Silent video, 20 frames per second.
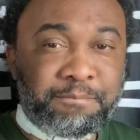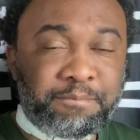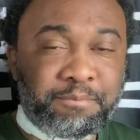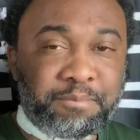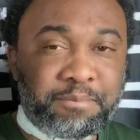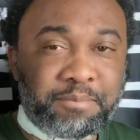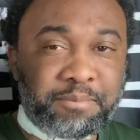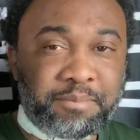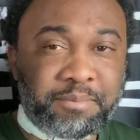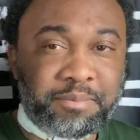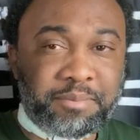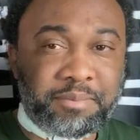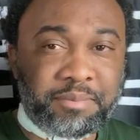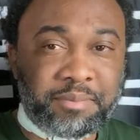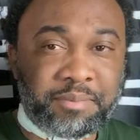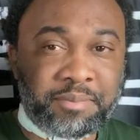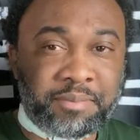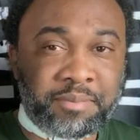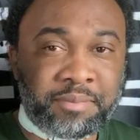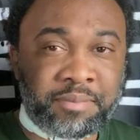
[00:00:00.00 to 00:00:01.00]

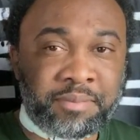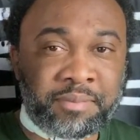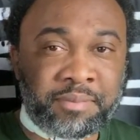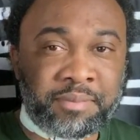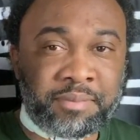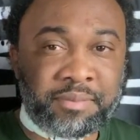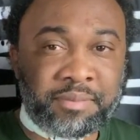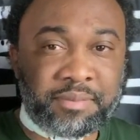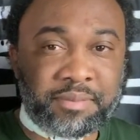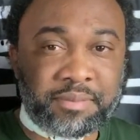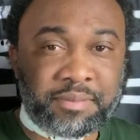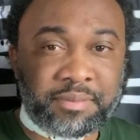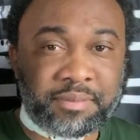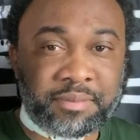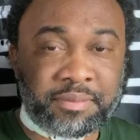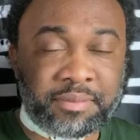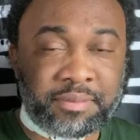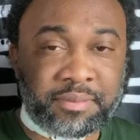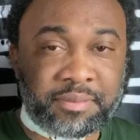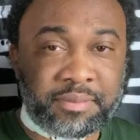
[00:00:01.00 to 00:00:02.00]

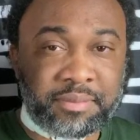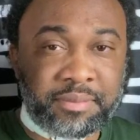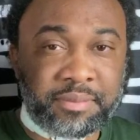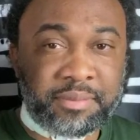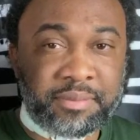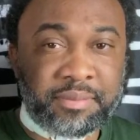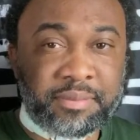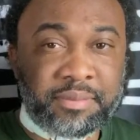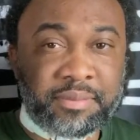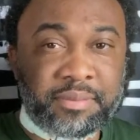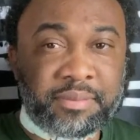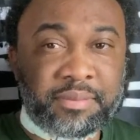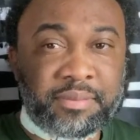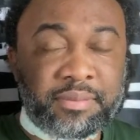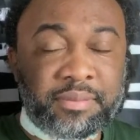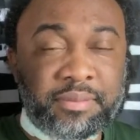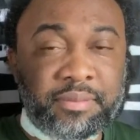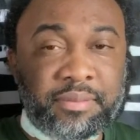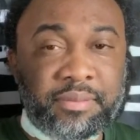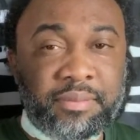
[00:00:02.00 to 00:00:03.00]

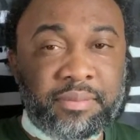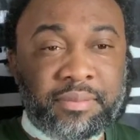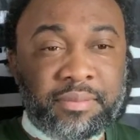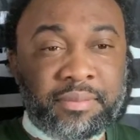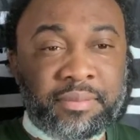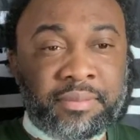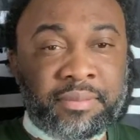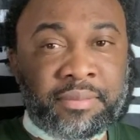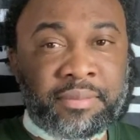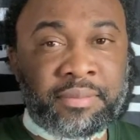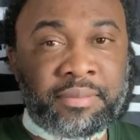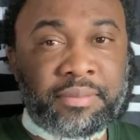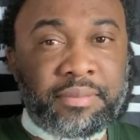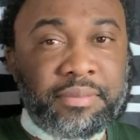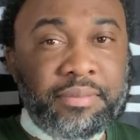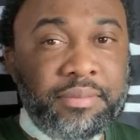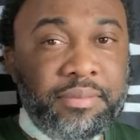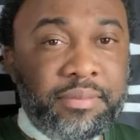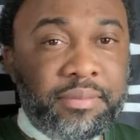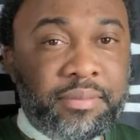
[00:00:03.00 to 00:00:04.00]

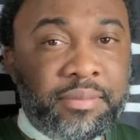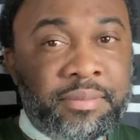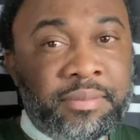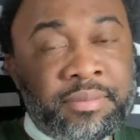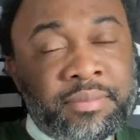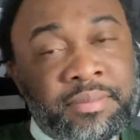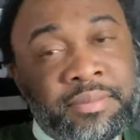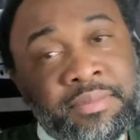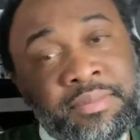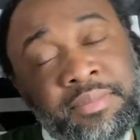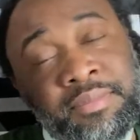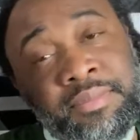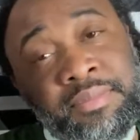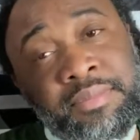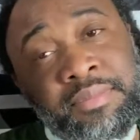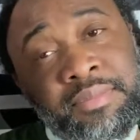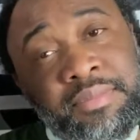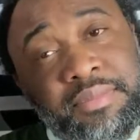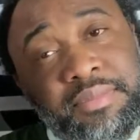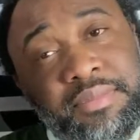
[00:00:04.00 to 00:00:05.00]

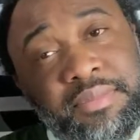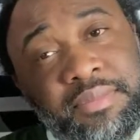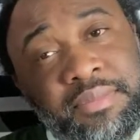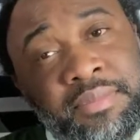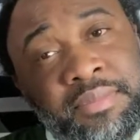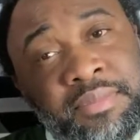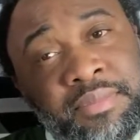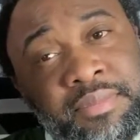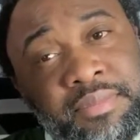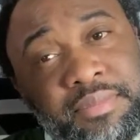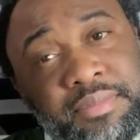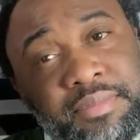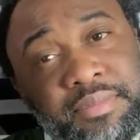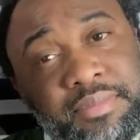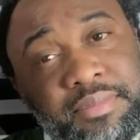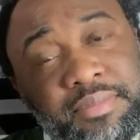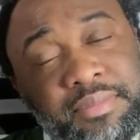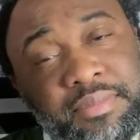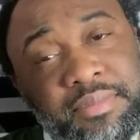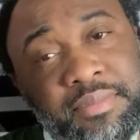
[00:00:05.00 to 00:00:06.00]

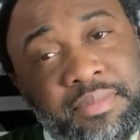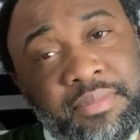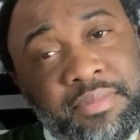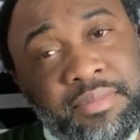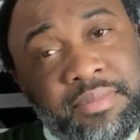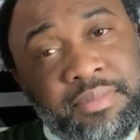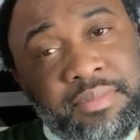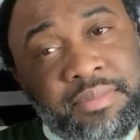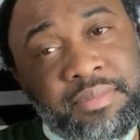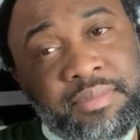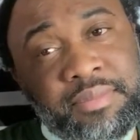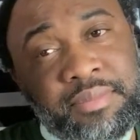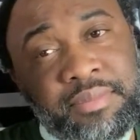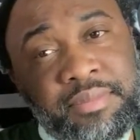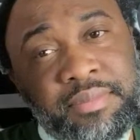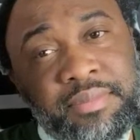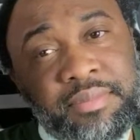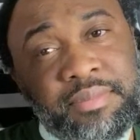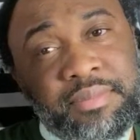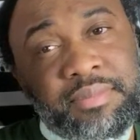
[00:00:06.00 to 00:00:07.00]

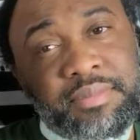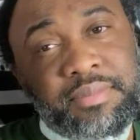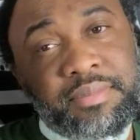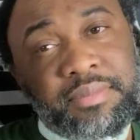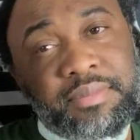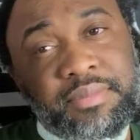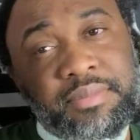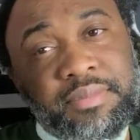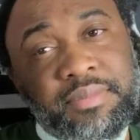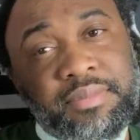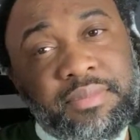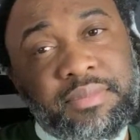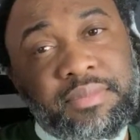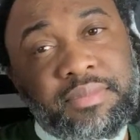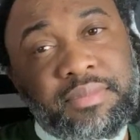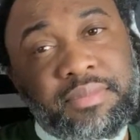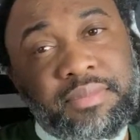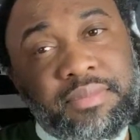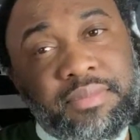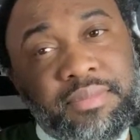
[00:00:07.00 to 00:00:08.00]
(not speaking)